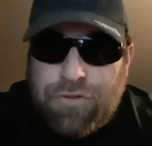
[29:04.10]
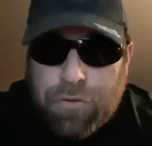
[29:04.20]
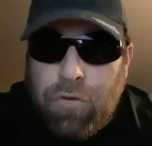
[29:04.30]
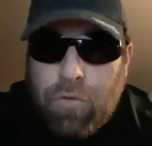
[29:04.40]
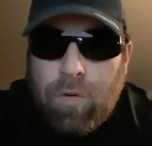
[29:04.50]

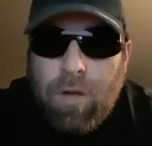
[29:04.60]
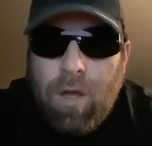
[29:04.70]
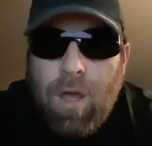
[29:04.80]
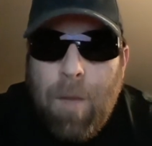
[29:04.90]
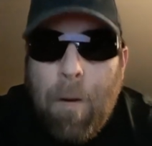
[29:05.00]
true.
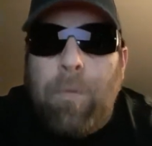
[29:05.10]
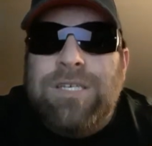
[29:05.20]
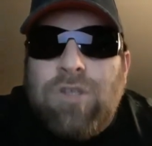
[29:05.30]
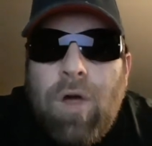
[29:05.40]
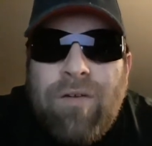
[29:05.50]
But we
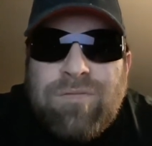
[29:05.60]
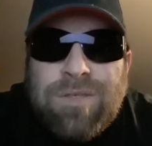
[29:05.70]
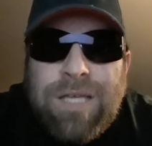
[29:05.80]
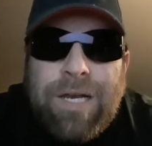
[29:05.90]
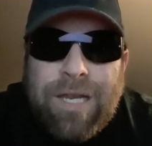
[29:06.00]
still have
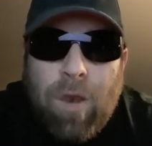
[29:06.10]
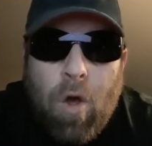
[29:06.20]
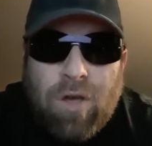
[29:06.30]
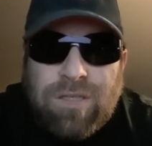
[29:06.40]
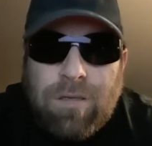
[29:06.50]
obscenity
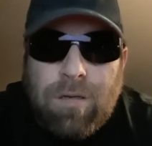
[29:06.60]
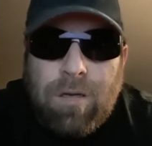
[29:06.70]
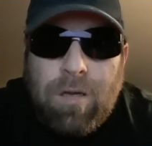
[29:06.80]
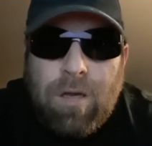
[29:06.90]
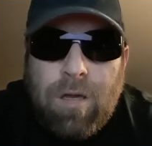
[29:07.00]
laws.
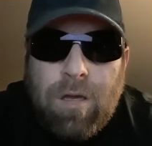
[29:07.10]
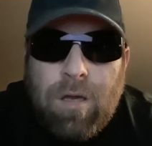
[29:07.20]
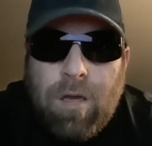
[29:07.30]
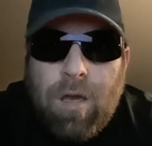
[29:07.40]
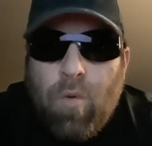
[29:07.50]

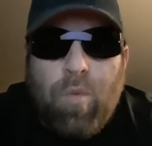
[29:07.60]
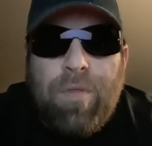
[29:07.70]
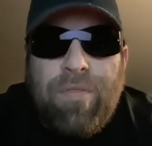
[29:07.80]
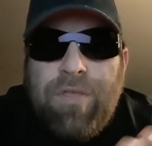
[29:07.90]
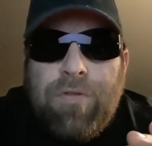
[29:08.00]

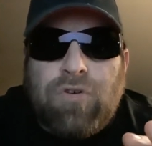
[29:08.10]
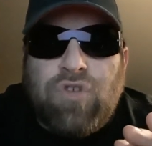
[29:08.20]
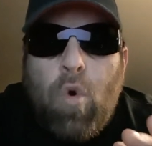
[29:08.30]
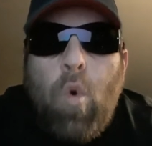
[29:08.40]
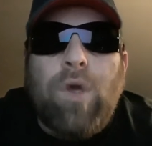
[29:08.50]
There's
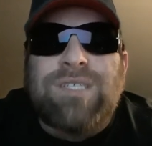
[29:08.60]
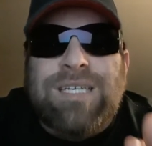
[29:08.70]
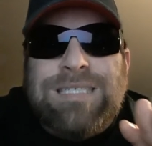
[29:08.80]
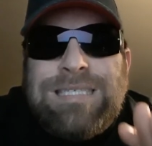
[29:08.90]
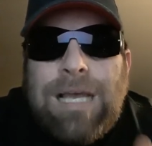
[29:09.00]
always
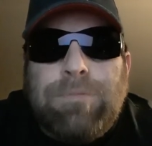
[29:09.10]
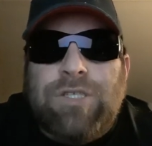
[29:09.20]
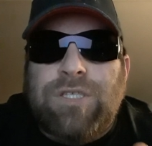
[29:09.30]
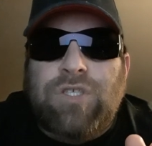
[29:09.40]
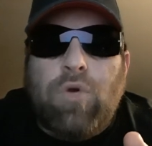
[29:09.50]

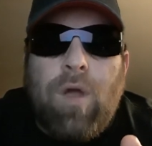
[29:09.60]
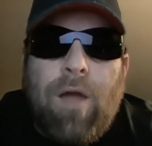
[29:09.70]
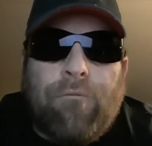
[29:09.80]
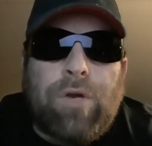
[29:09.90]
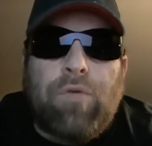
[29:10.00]
exceptions to
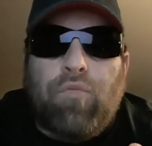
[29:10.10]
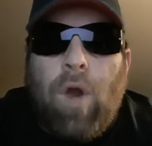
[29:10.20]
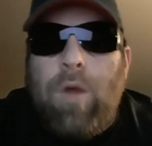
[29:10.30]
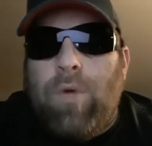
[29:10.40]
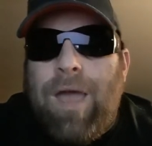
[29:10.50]
every
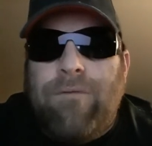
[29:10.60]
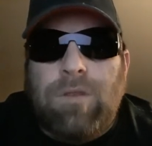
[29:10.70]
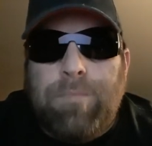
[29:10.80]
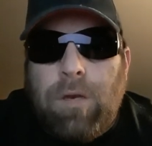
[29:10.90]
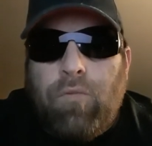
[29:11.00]
right we have in
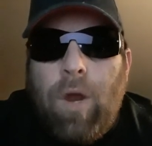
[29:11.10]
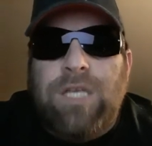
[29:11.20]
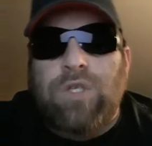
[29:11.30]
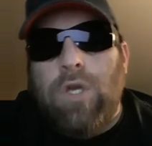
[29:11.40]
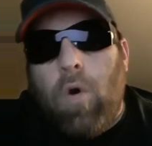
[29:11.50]
the Bill of
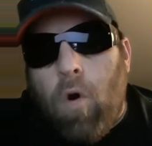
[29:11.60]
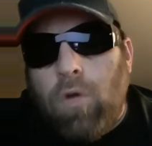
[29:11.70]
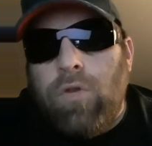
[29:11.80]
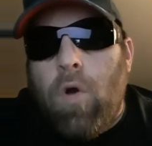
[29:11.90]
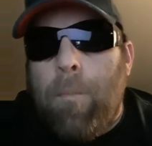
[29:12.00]
Rights. You all
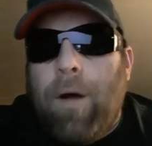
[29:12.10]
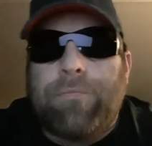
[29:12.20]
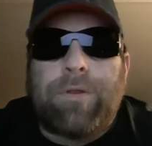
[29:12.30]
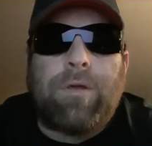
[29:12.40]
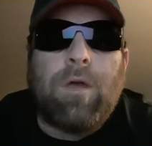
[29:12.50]
know
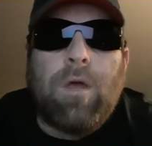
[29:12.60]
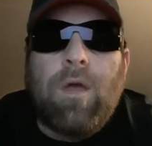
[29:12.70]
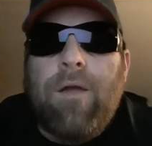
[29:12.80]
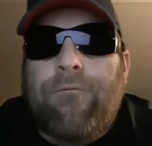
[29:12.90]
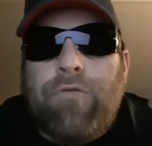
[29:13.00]
about the
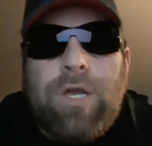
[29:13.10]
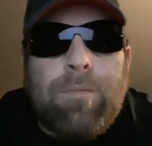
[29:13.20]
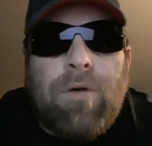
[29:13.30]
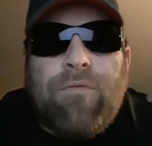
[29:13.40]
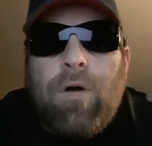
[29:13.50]

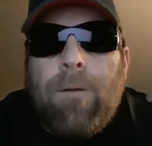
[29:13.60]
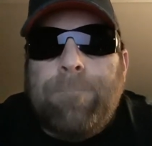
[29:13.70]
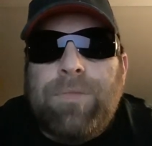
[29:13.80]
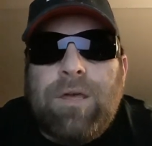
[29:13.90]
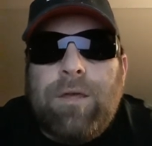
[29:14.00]
freedom
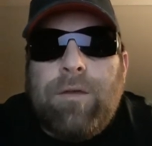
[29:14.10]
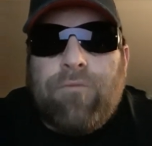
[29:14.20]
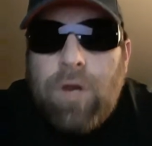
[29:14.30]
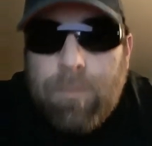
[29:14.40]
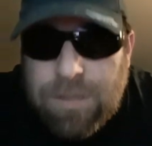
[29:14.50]

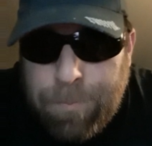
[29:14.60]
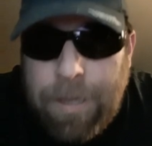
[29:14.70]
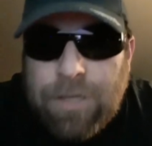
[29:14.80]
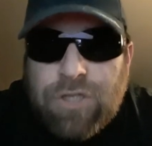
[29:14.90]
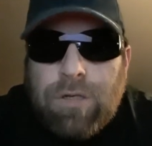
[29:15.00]
of
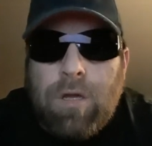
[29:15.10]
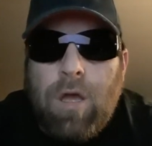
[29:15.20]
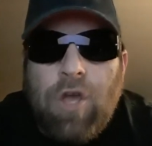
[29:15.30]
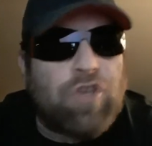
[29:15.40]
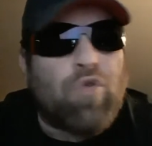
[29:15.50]
speech.
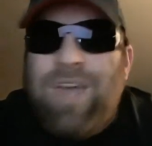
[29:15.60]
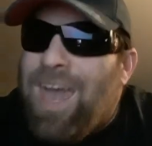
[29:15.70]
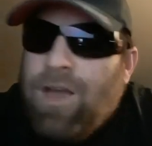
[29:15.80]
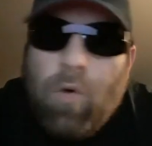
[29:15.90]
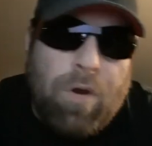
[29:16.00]
You
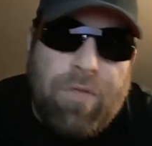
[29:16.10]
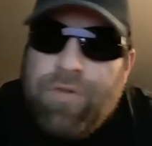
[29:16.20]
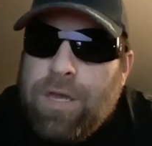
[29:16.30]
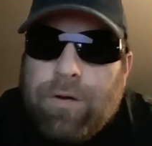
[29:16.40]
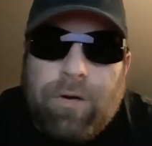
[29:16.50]
can't go in a
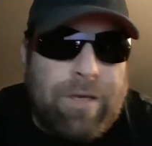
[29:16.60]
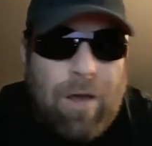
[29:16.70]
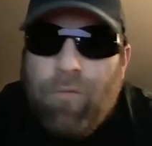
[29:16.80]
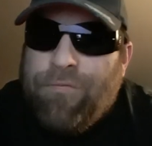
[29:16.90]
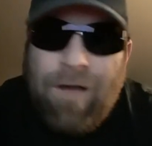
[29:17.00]
theater and
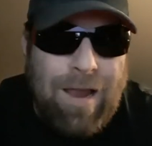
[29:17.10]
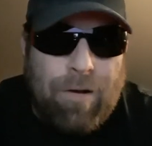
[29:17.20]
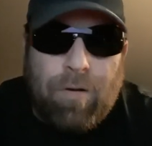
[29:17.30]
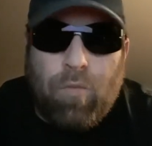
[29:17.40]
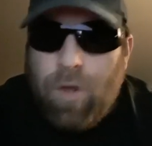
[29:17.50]
yell
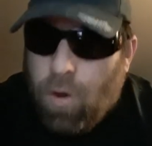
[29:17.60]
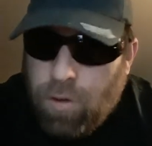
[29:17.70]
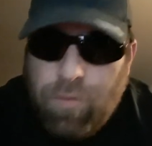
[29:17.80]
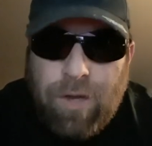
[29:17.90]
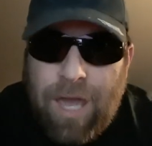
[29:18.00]
fire. We all
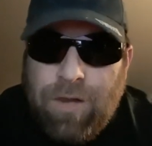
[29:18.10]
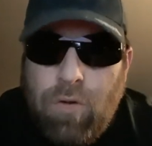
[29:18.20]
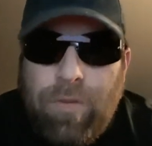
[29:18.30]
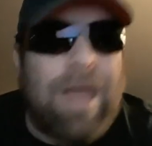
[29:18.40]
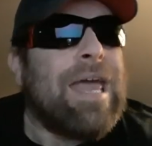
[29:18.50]
know you can't
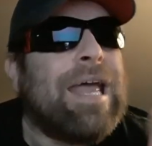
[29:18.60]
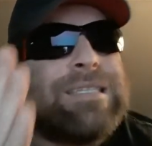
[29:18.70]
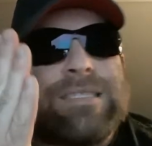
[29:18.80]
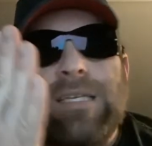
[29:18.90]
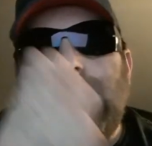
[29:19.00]
do that.
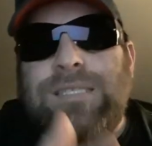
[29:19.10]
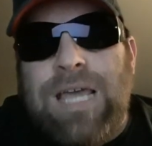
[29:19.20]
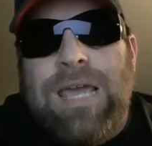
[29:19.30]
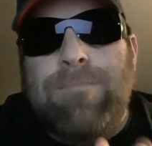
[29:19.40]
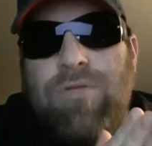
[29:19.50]
It's the
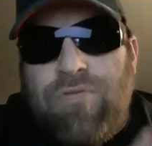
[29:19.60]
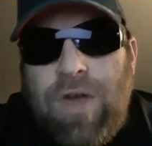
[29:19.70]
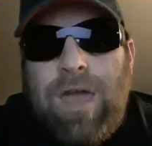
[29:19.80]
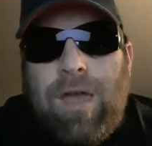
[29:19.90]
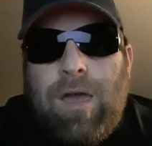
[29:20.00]
same
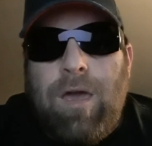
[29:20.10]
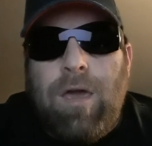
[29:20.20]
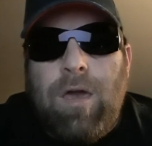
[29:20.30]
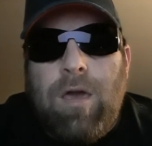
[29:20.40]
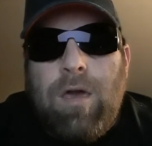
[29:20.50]
thing
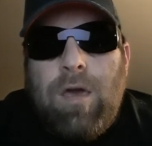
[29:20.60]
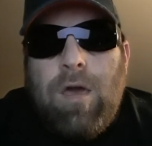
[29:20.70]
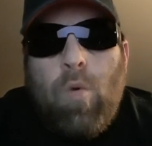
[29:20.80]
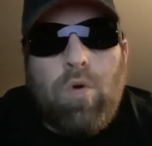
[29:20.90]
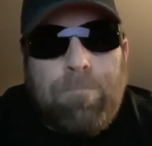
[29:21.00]

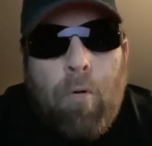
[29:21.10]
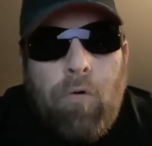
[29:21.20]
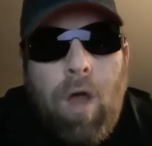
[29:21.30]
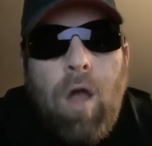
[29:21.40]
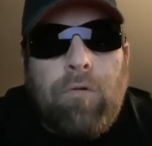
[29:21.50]
with
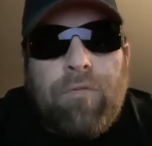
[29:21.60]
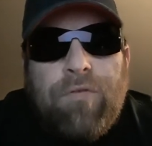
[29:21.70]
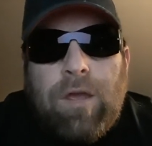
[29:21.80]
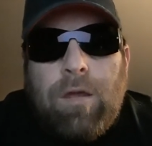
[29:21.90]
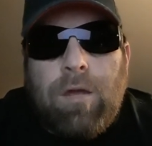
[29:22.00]

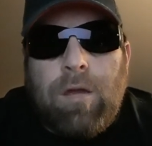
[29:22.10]
pornography.